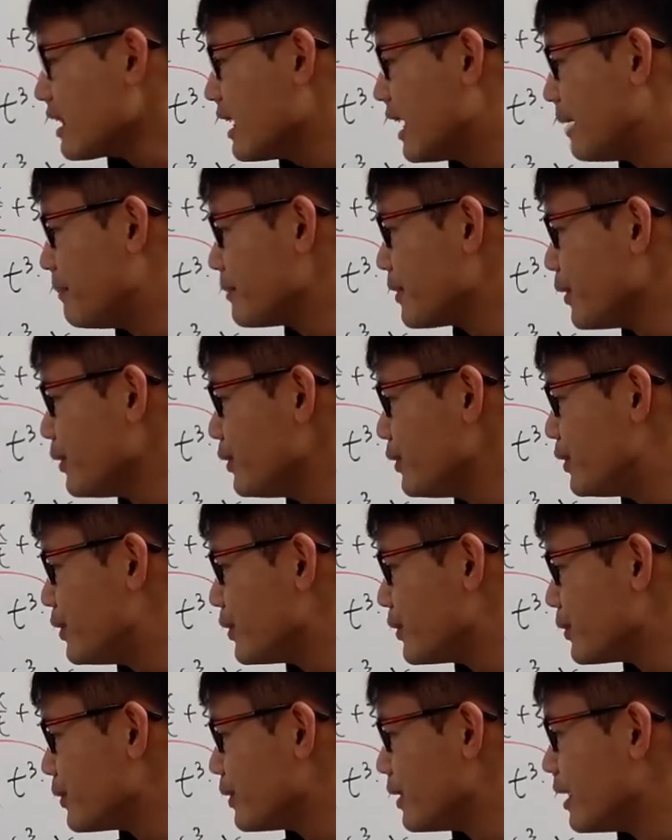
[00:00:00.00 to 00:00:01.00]
I'm going
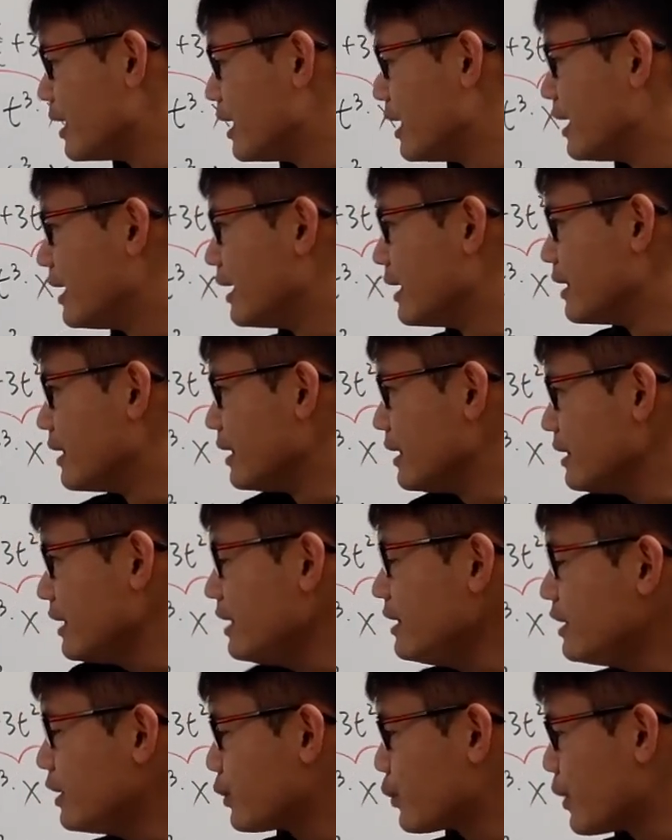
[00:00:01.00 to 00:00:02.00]
to
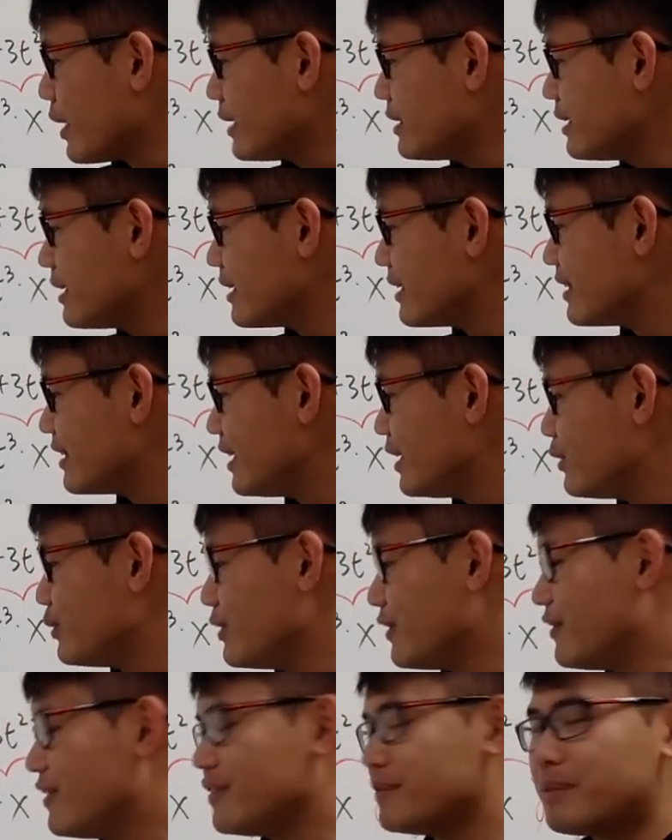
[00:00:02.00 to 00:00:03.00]
integrate T to
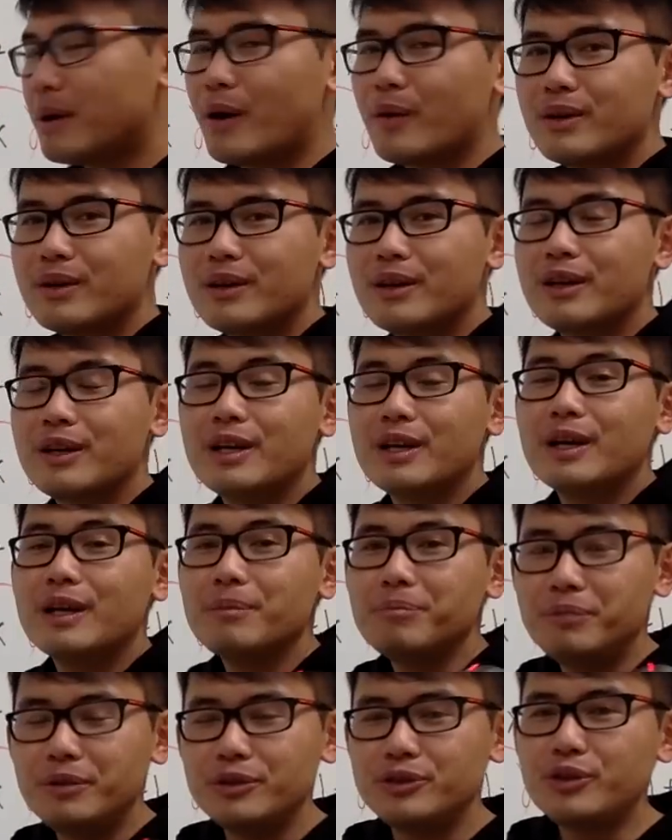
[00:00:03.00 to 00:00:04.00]
the fifth power.
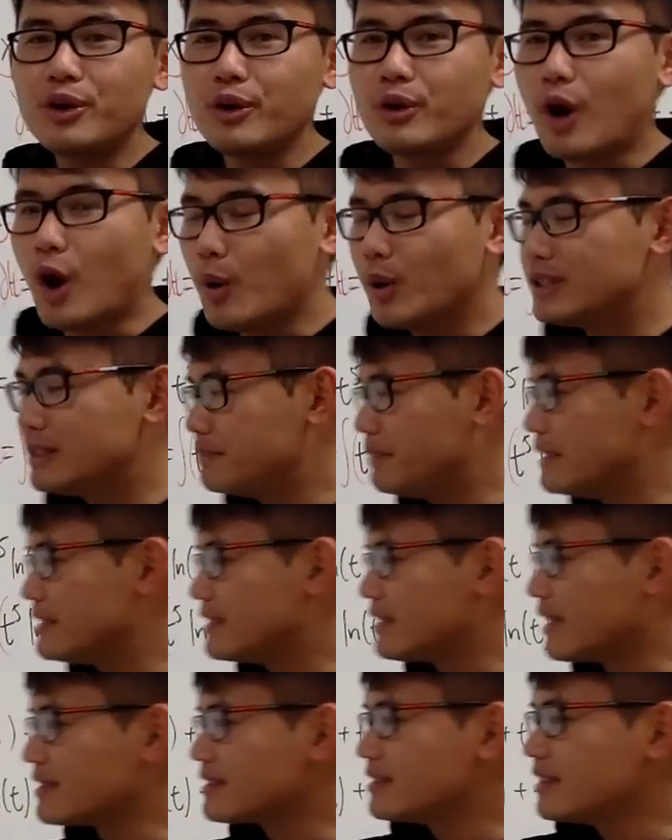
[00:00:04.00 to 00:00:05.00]
Be sure you always pick
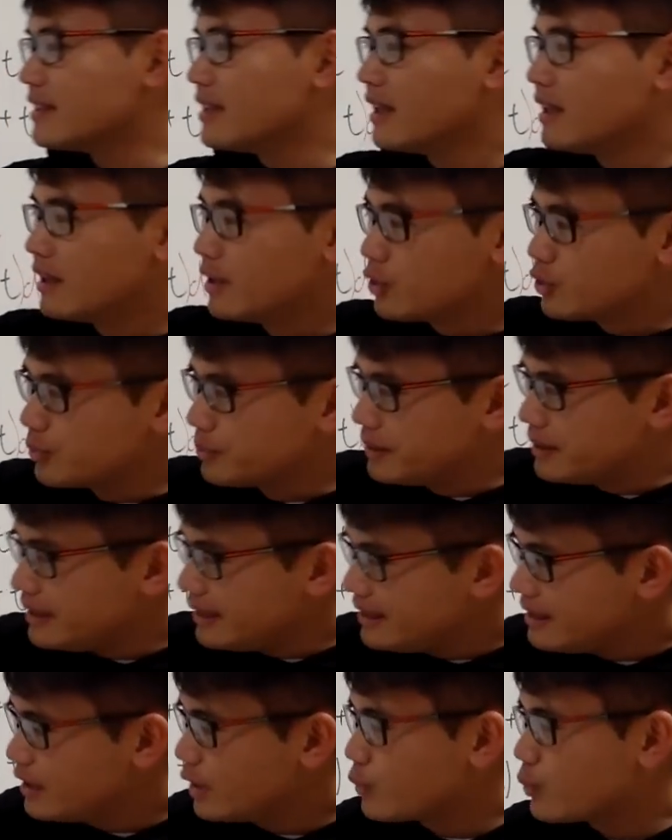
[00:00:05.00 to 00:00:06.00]
something to be
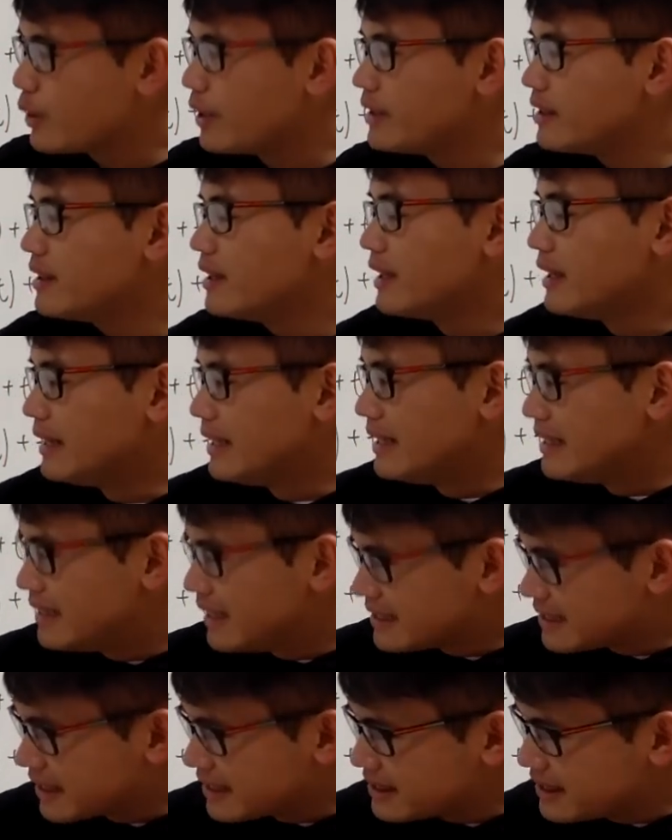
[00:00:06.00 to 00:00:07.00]
integrated
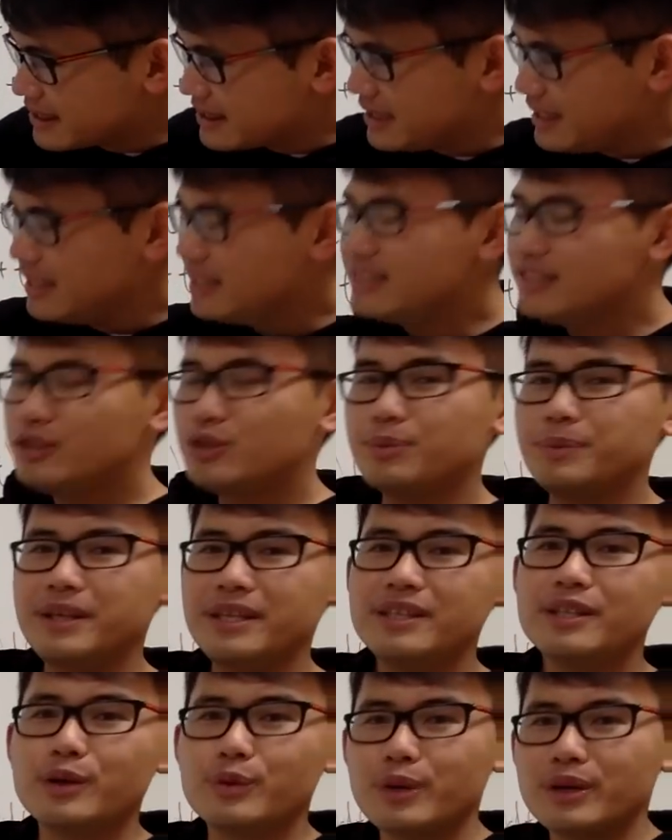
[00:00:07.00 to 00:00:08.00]
that's something that's easy to be
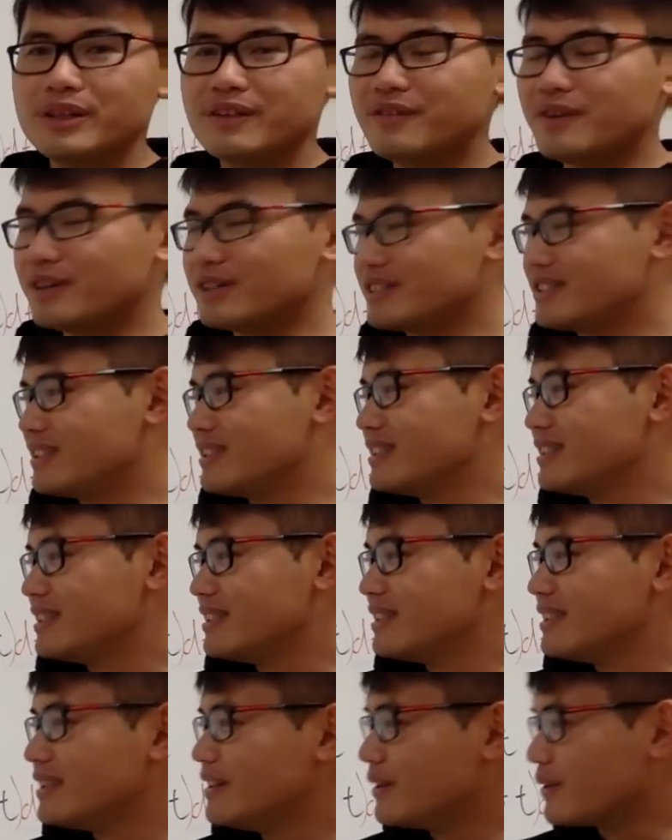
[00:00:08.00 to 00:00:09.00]
integrated first,
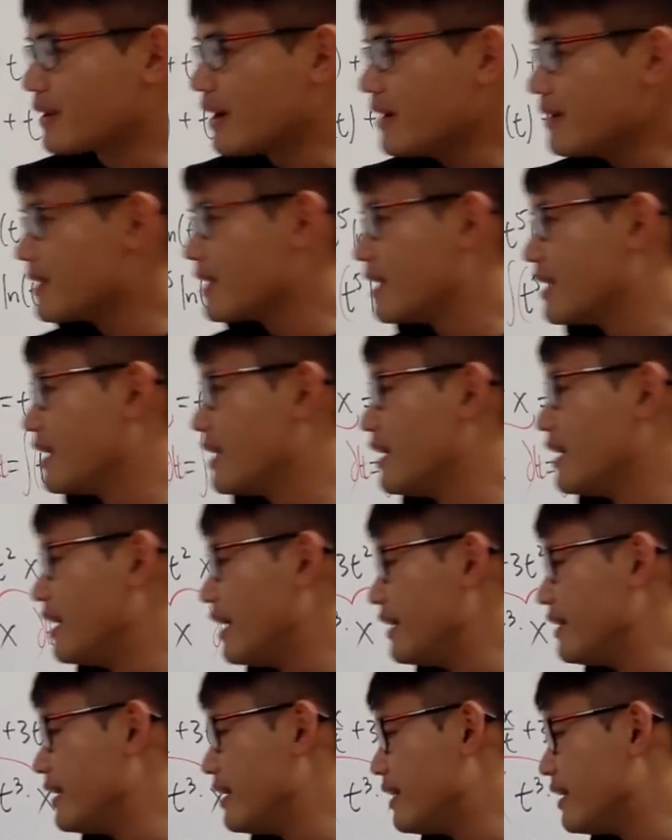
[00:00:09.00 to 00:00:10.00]
okay?
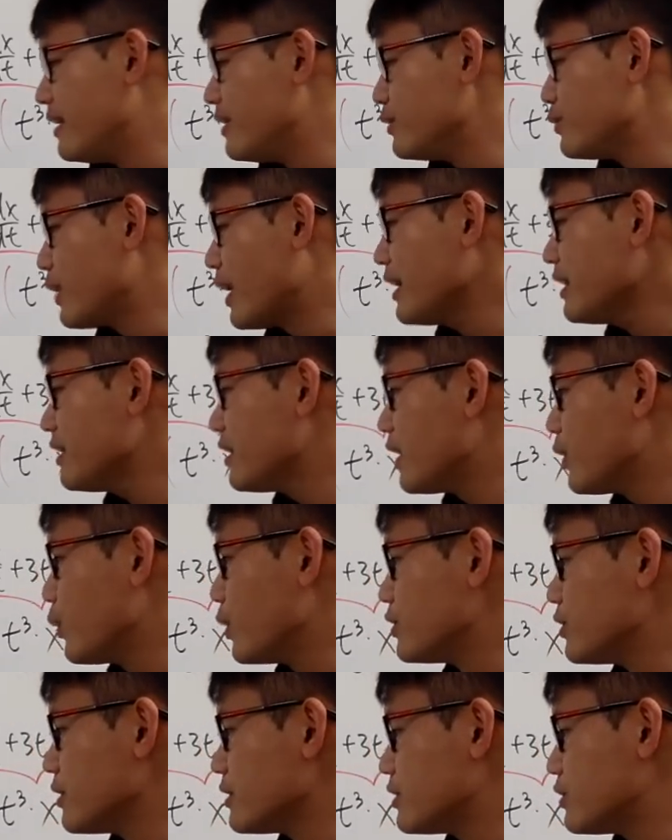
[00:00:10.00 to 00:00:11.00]
And then right here, we'll
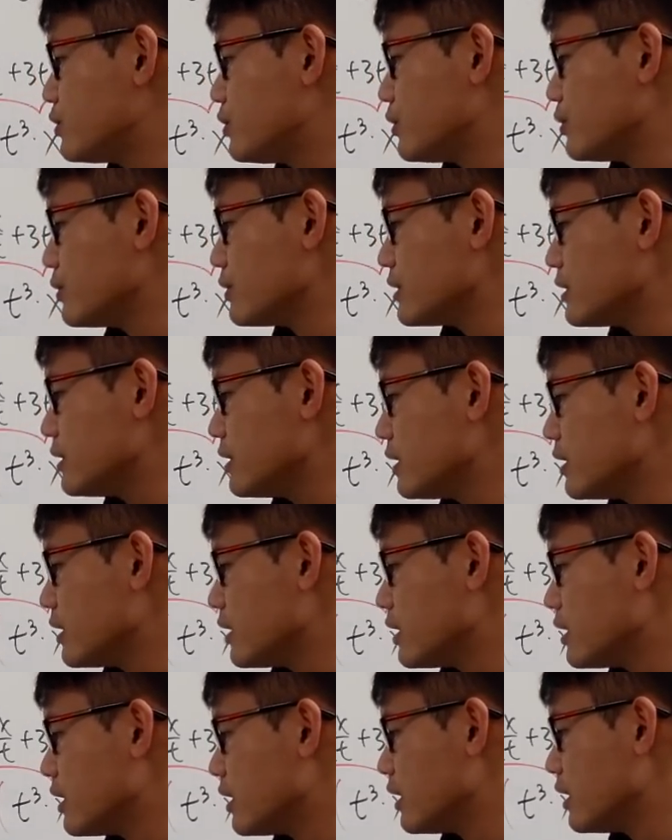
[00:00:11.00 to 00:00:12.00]
just choose
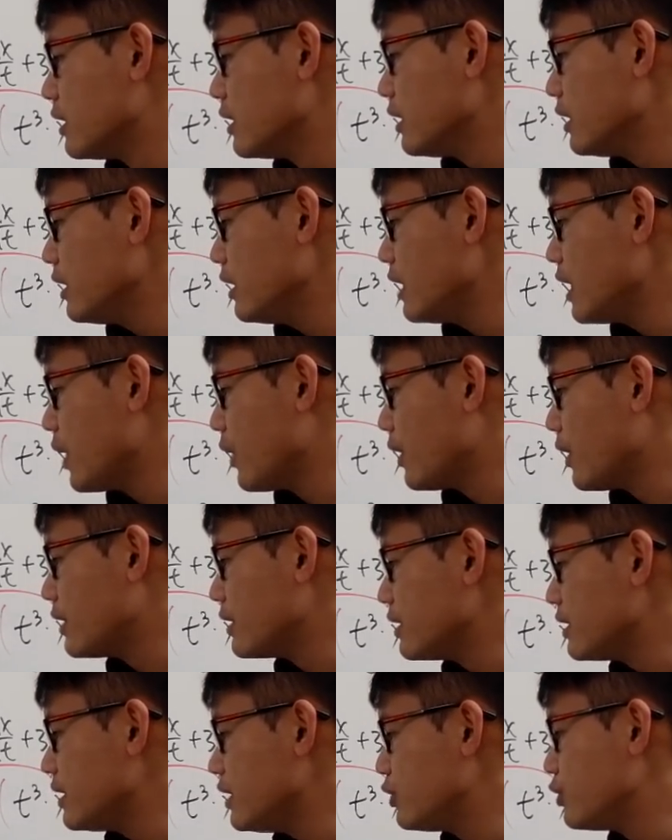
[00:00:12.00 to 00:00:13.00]
ln
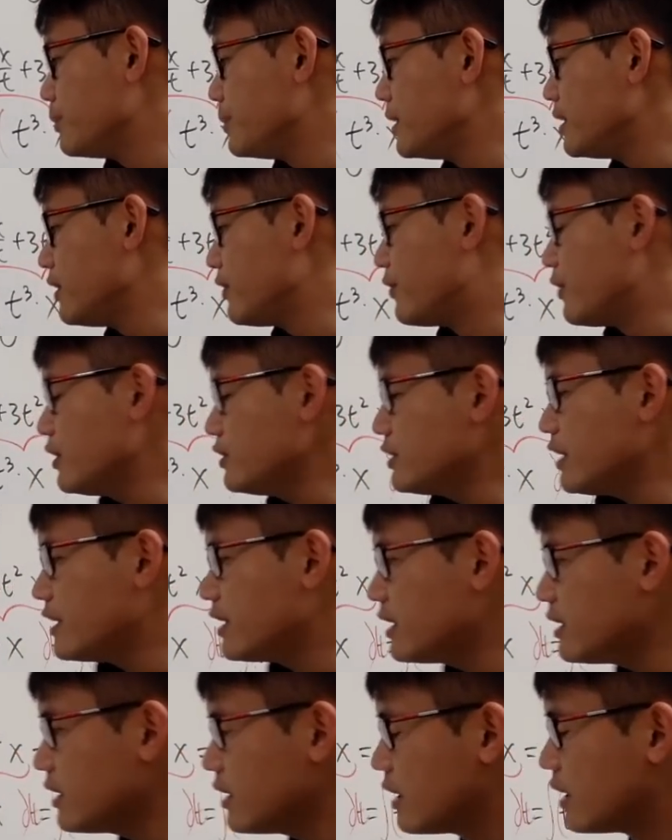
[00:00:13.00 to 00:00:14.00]
T to be
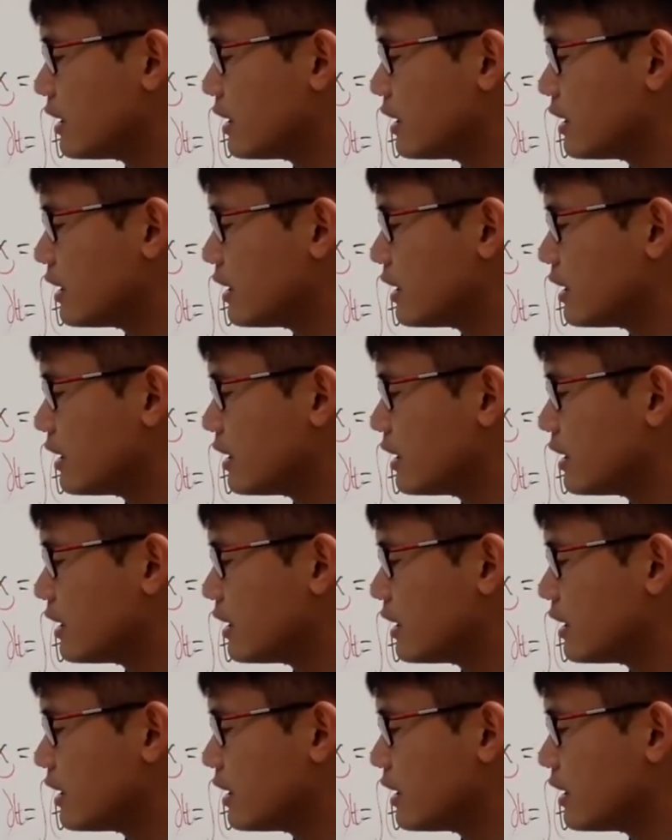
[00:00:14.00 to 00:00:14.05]
differentiated.